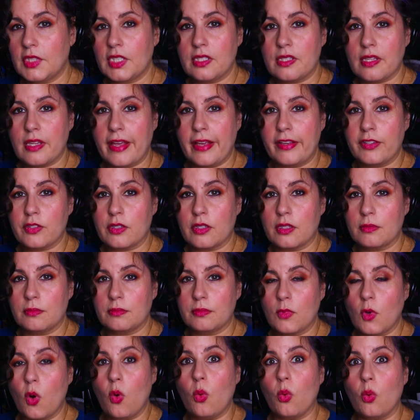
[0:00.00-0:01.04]
Just laser him.
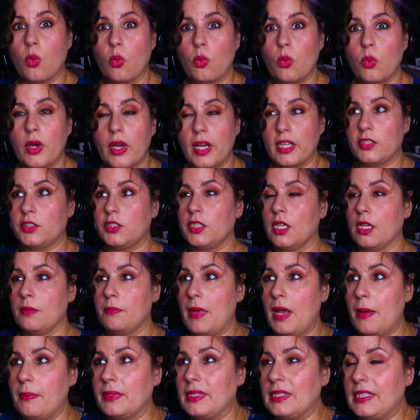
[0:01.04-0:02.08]
Oh, is she gonna
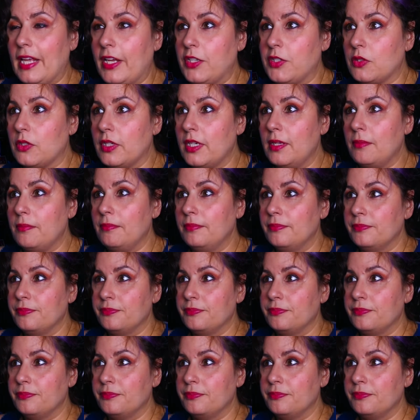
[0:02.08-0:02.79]
be able to laser him?